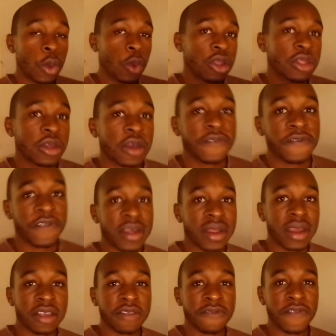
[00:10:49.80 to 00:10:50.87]
watch out for the
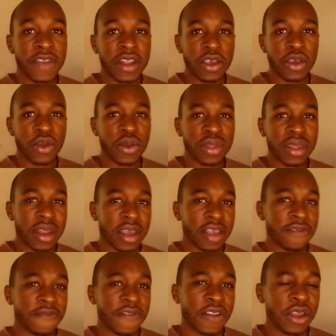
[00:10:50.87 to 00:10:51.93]
next video the
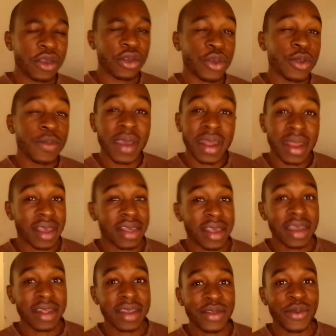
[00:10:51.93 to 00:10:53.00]
next video should be an
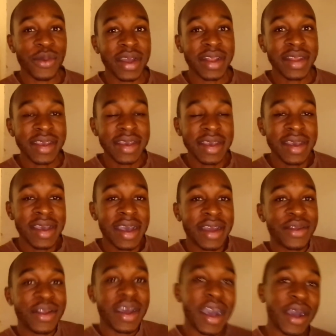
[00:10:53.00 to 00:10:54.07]
exciting one I
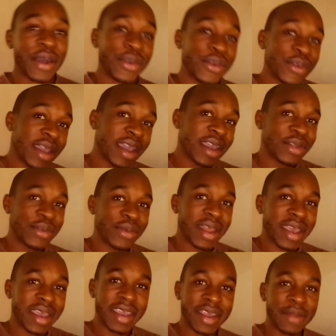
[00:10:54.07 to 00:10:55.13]
don't know how you guys will
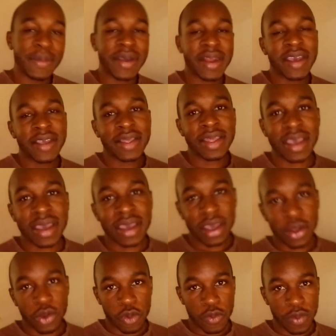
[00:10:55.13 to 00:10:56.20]
like it but I think
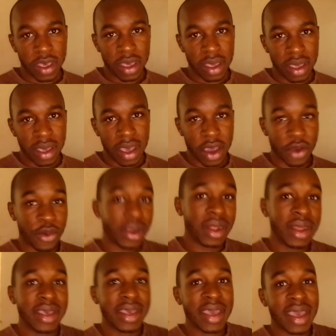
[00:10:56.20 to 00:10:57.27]
it will be a
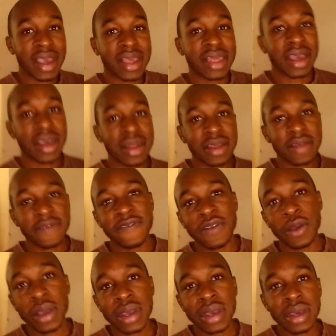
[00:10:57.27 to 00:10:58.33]
really exciting
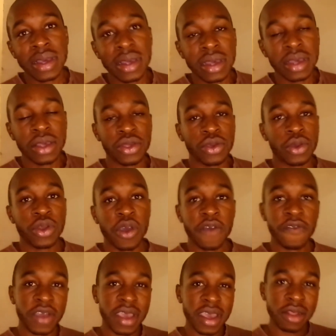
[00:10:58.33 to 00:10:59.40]
vlog so don't
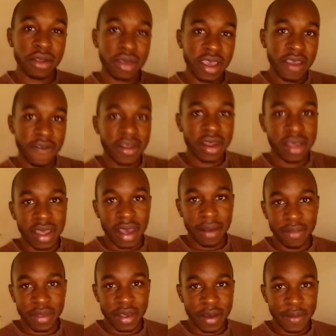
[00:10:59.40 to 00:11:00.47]
forget to give it a
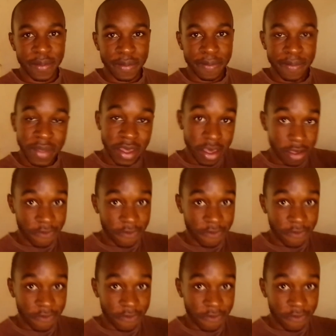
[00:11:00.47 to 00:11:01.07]
thumbs up this